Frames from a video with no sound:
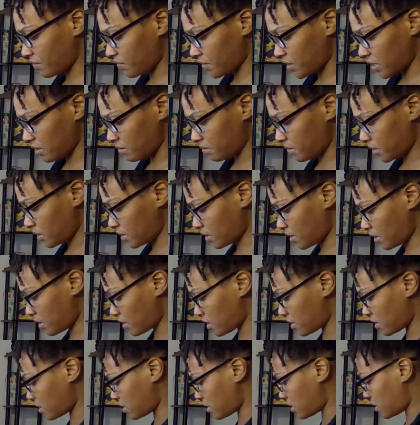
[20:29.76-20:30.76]
flip?
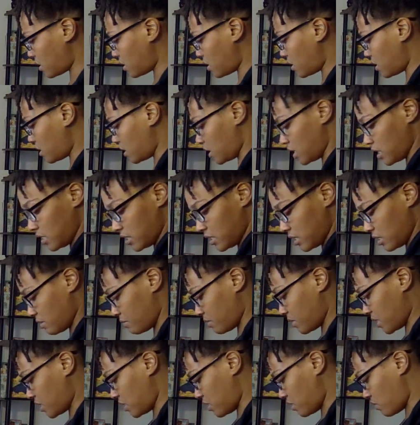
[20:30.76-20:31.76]
It
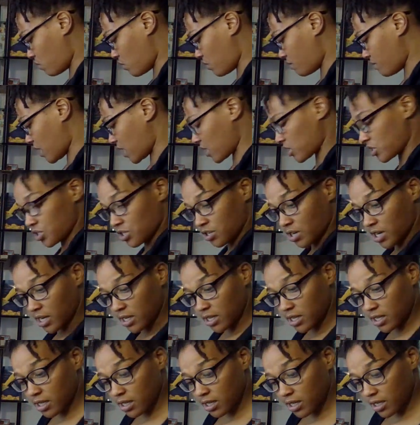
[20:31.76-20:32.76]
did, but then it went back straight,
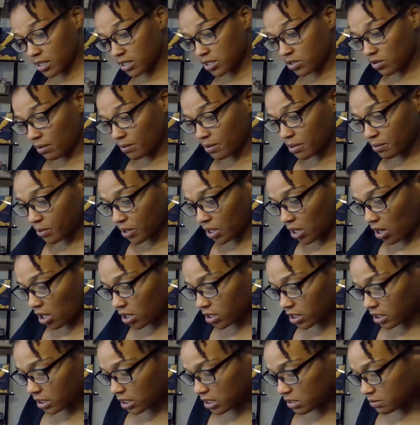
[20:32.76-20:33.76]
didn't it? So, I'm going to put
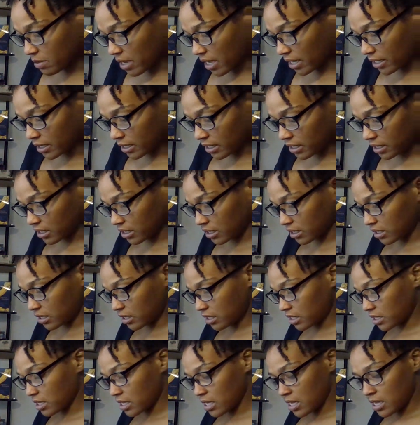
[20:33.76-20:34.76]
all of these back in.
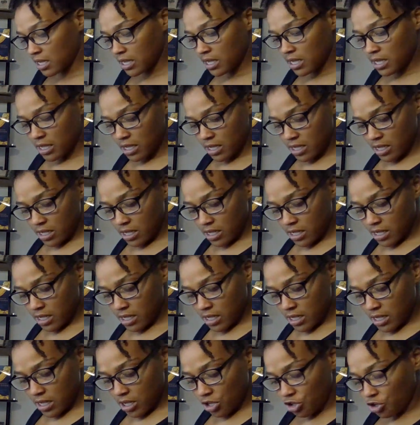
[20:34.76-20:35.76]

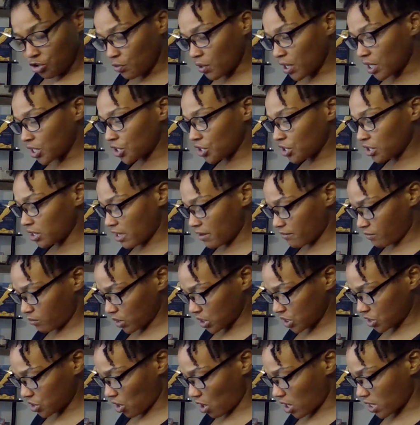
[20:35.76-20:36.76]
You and your loved
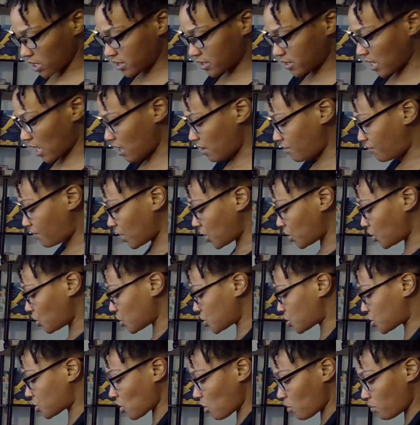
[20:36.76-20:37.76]
ones are safe, and
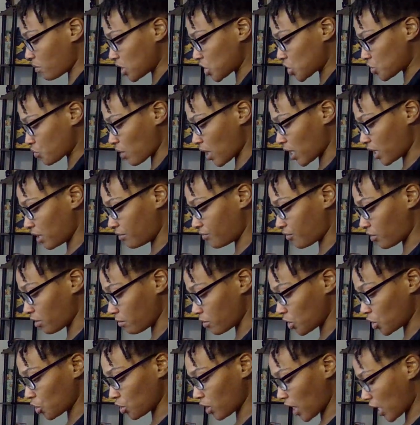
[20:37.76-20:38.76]
you're so much ready
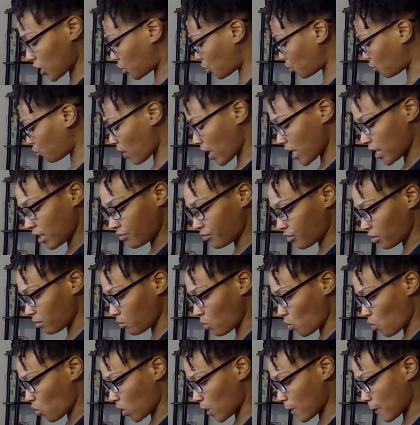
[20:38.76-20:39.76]
for, you're ready for
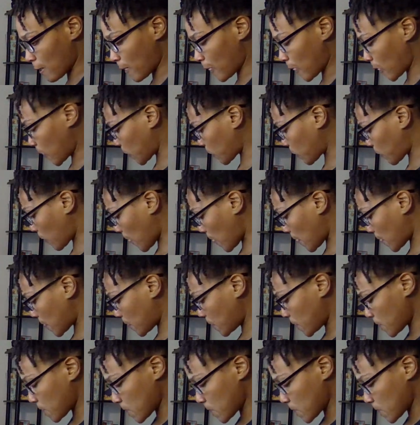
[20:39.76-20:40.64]
more, okay?